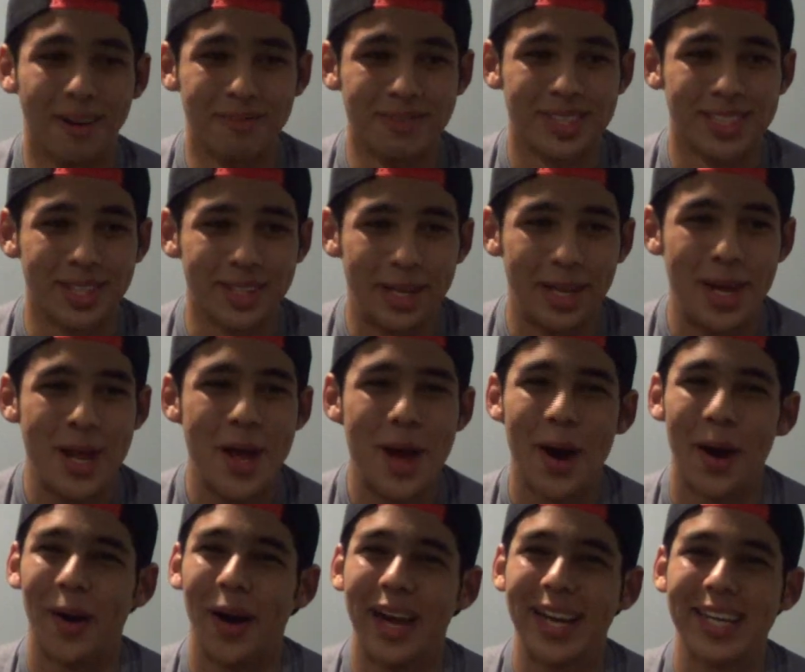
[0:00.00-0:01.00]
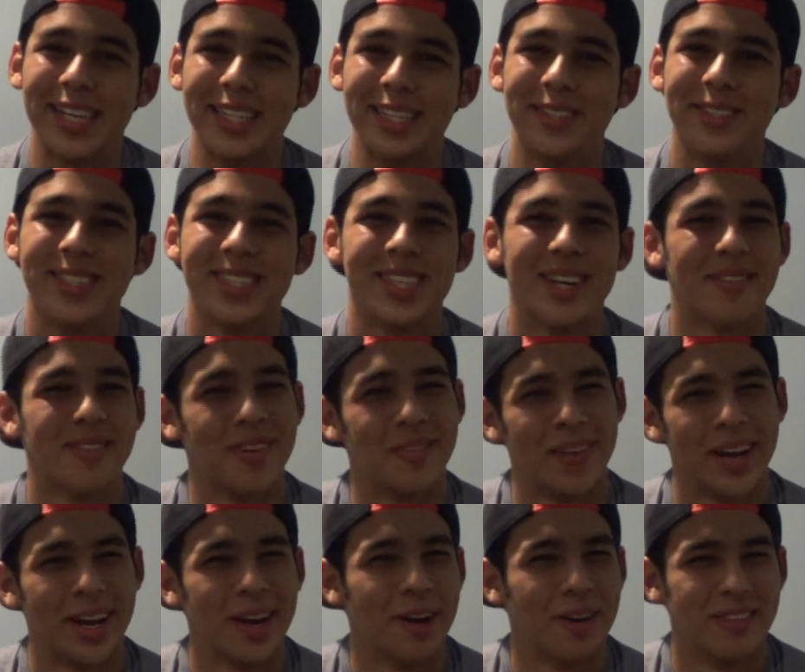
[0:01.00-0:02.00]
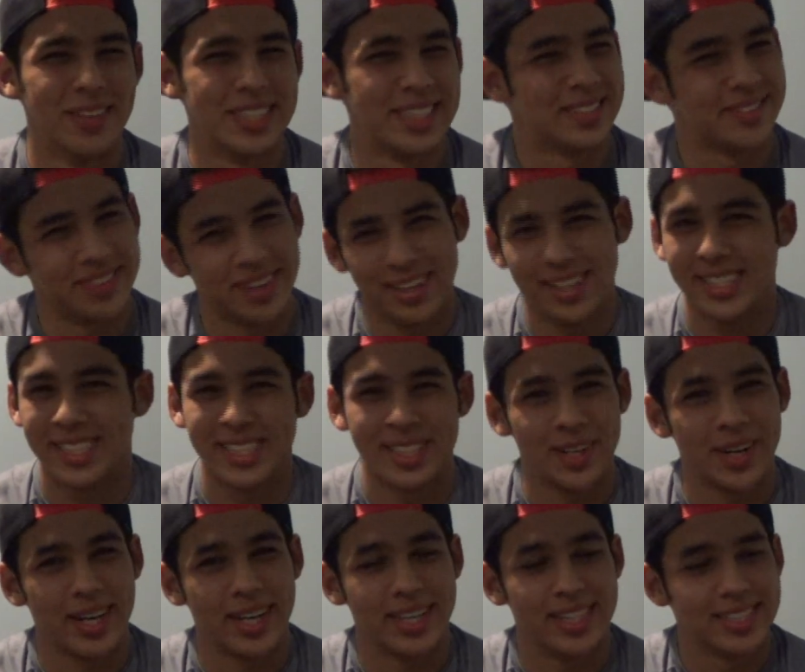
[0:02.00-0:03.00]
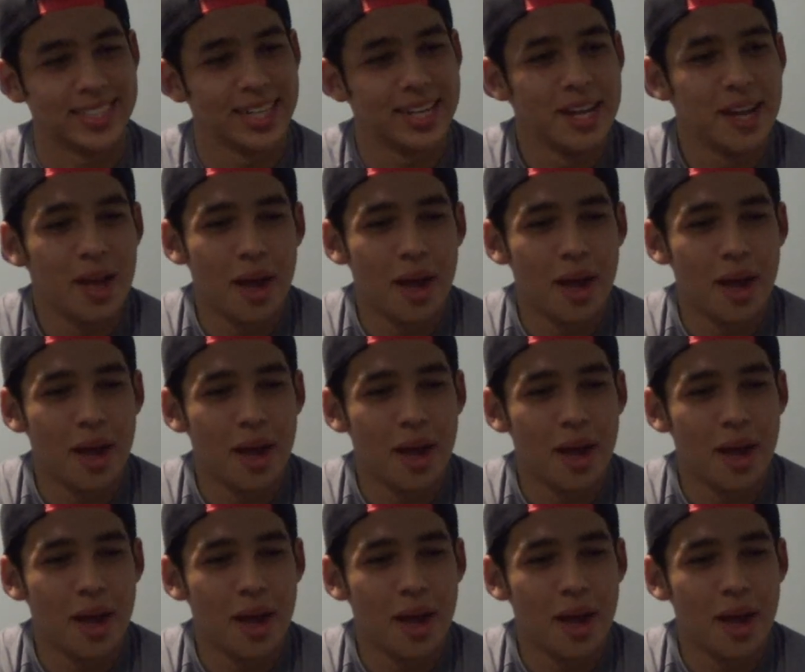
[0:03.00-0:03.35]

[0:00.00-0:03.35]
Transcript: So you know, I can do stuff on my own, which is very strange,